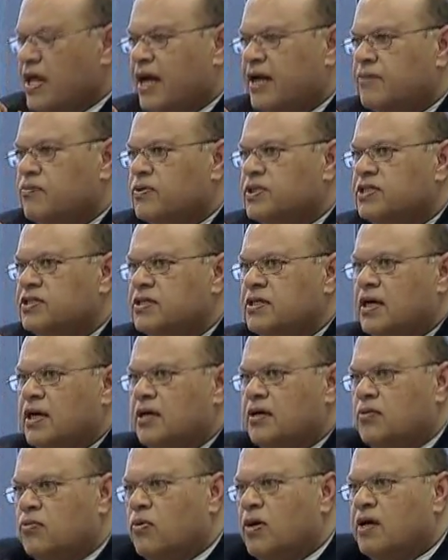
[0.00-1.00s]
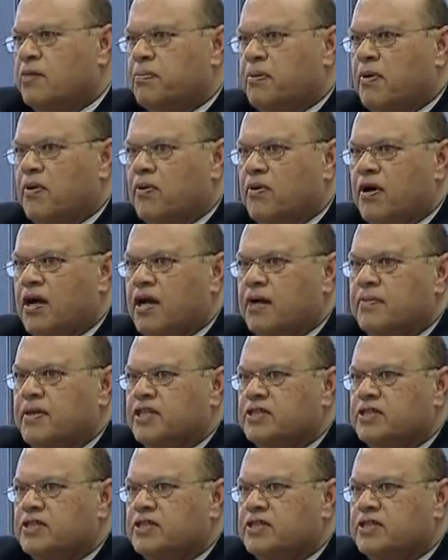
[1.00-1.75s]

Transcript: that was the one program.